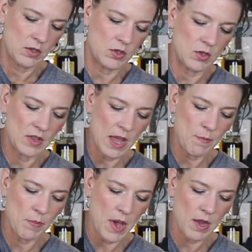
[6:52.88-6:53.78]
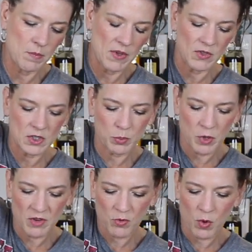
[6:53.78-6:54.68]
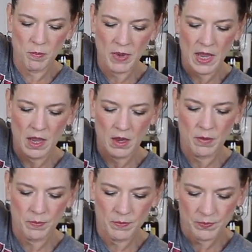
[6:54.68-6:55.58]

to that bottom of the springform pan.